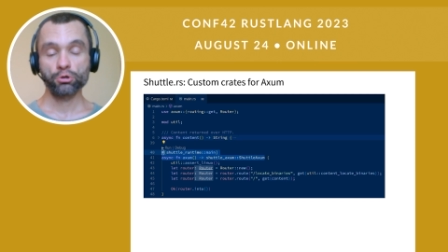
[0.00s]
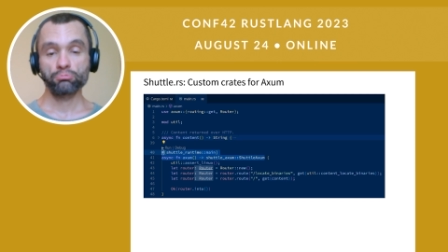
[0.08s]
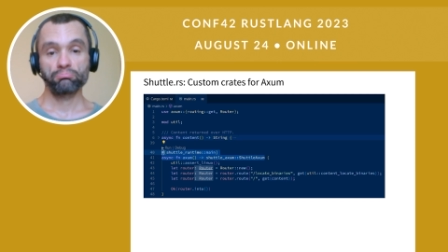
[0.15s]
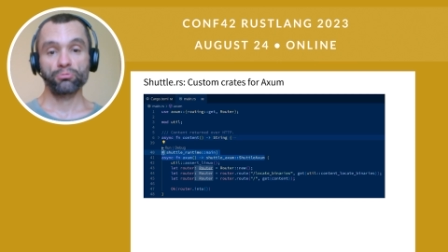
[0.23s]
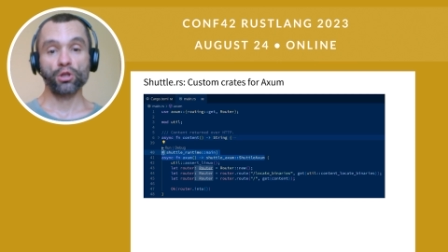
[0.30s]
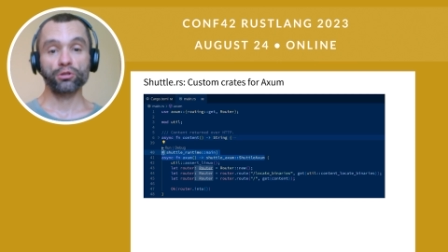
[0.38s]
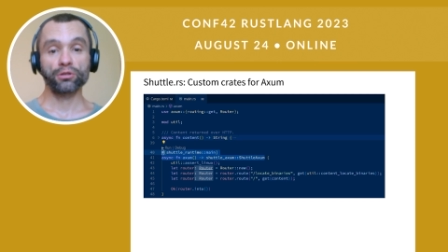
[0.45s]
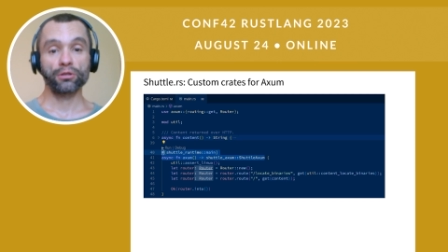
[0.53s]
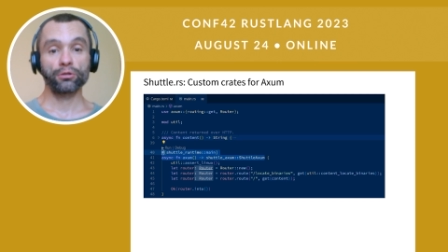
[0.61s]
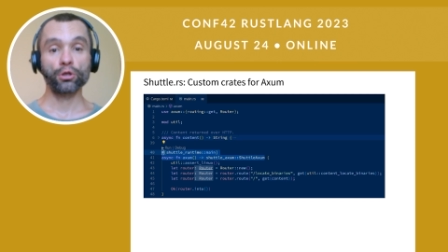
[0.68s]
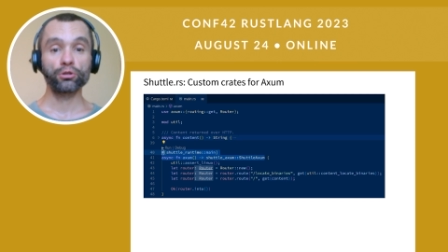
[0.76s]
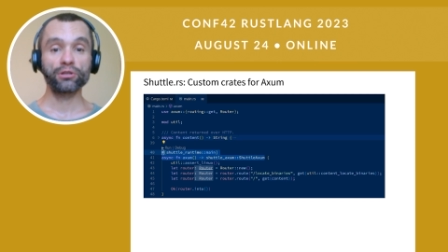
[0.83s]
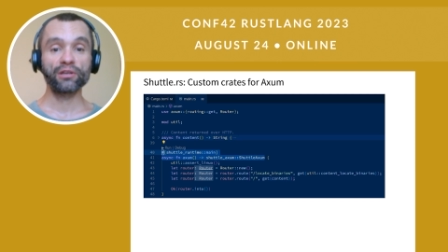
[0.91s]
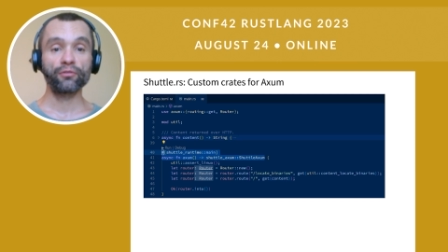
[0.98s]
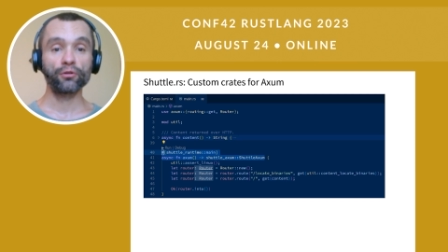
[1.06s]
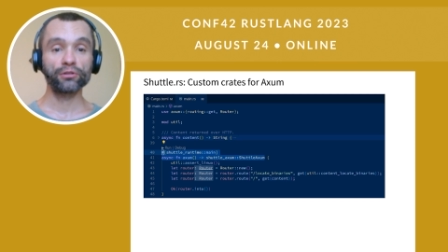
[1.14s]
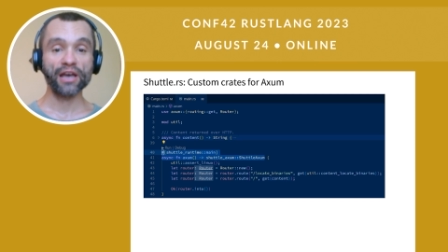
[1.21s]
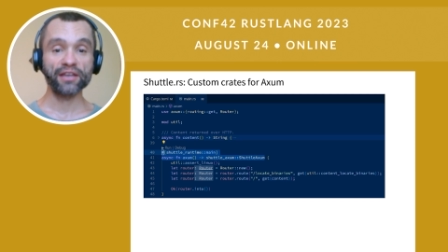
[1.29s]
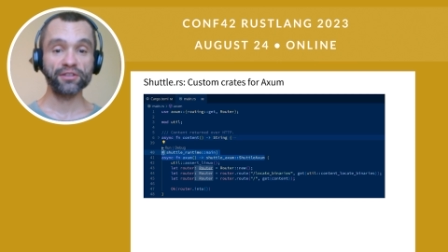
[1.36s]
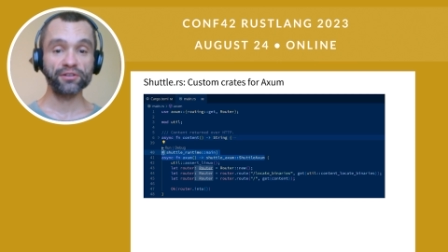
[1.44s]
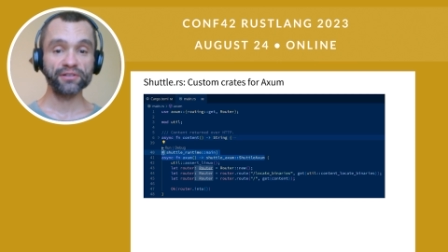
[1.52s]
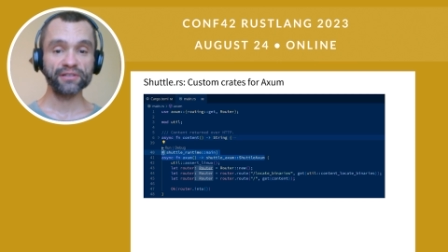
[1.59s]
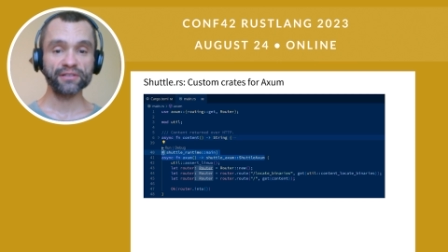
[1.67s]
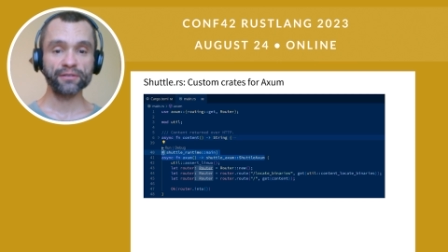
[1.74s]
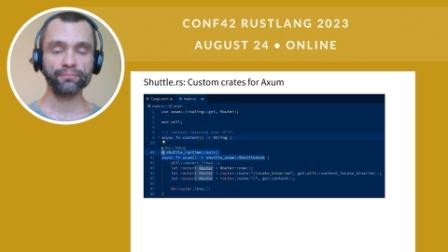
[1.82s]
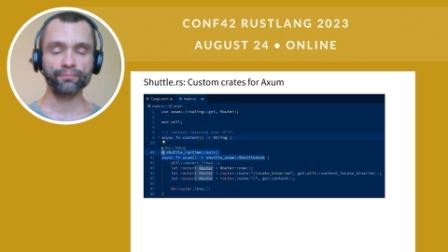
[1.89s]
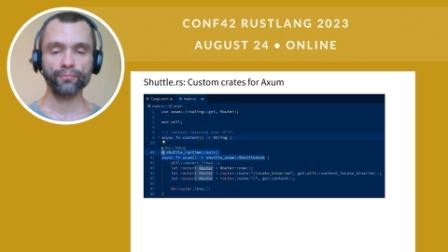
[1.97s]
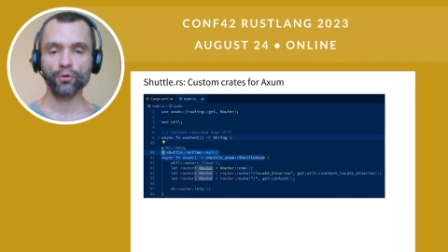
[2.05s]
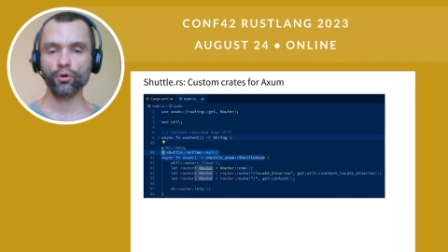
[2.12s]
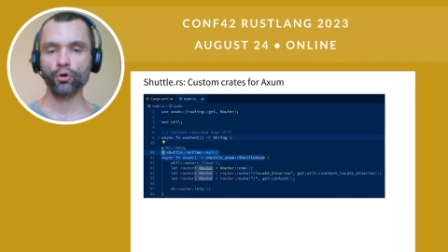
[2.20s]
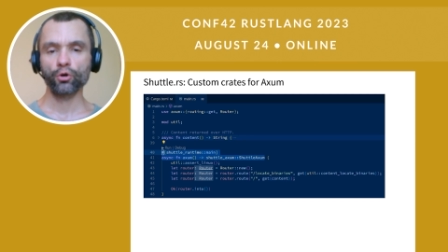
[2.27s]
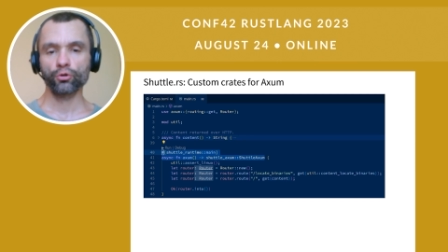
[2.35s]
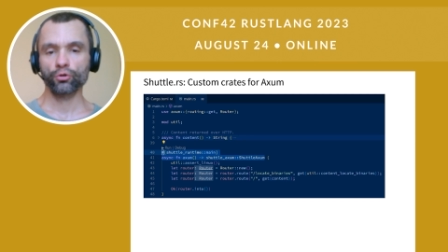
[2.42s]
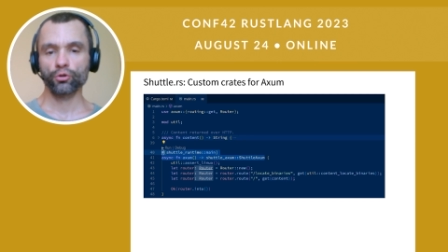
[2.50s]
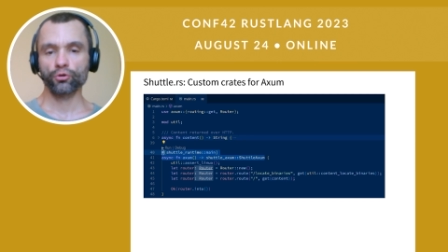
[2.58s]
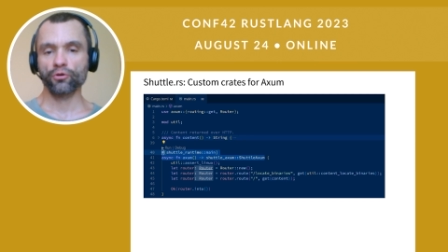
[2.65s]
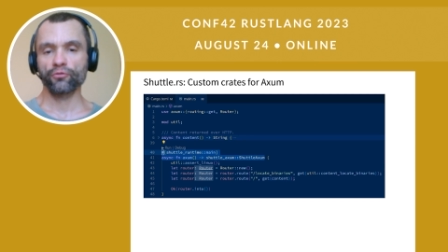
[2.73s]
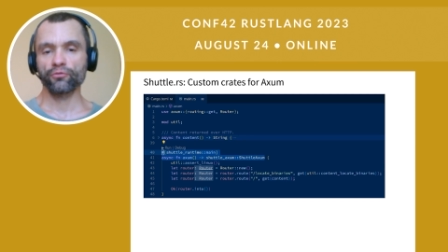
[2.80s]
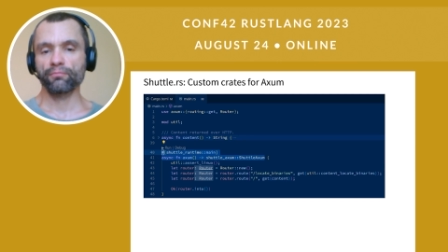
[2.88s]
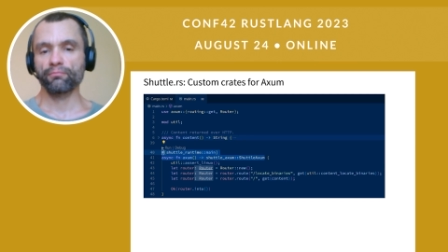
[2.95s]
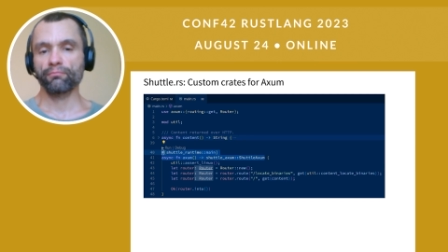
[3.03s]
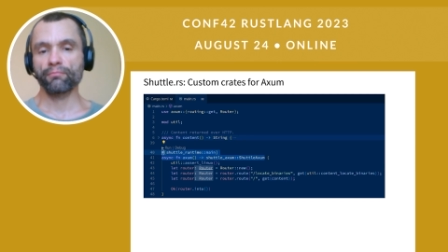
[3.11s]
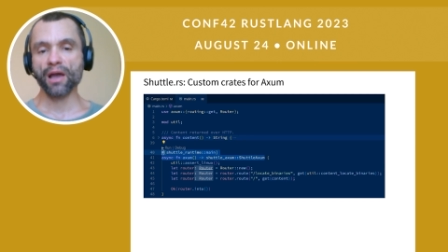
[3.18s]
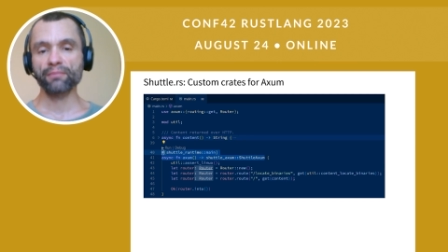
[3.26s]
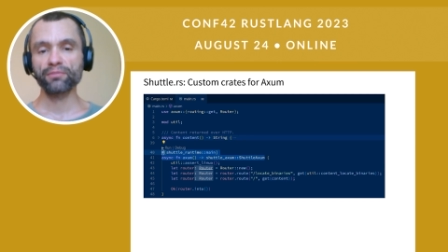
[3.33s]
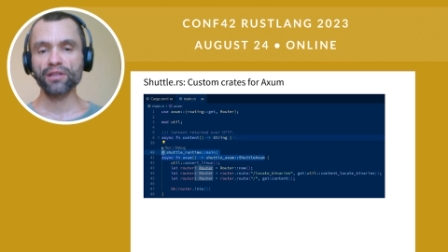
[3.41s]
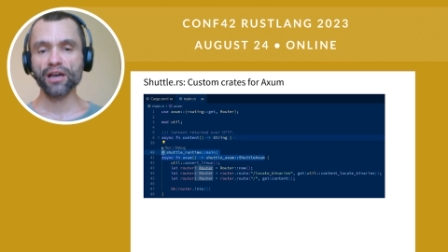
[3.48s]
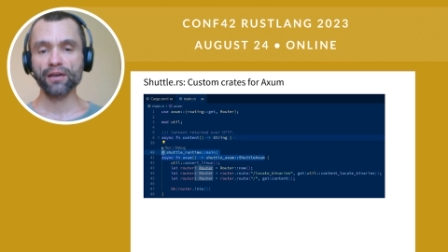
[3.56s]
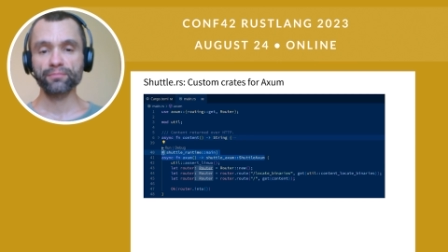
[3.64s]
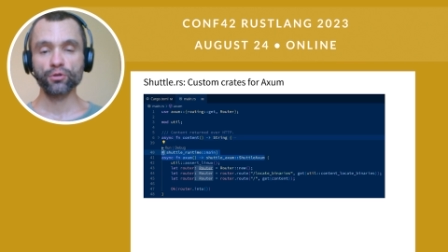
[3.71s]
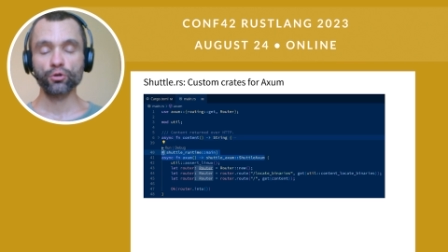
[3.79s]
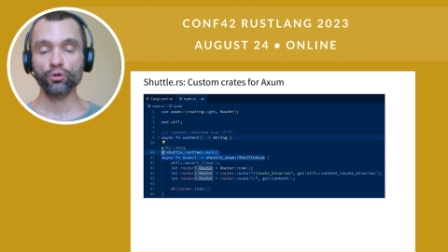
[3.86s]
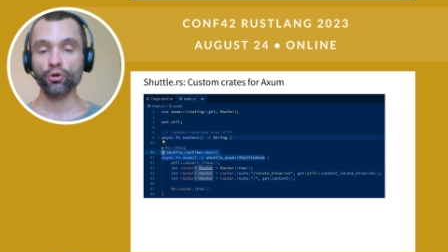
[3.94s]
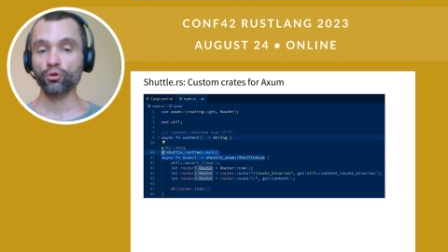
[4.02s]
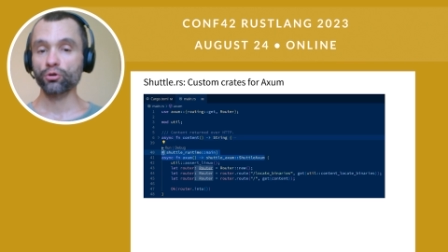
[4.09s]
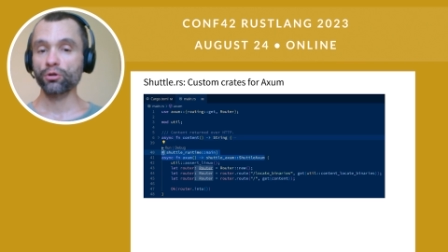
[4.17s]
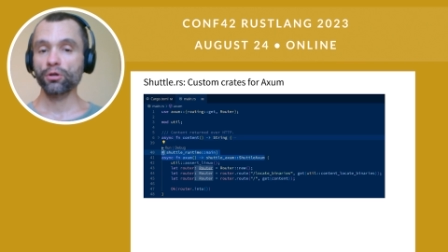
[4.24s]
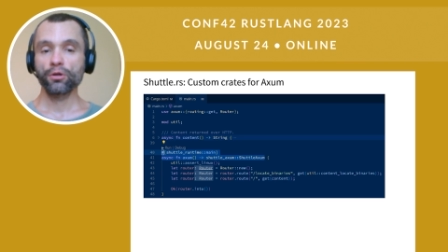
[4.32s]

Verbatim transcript: non, non-default headers, or your own MIME types, or or,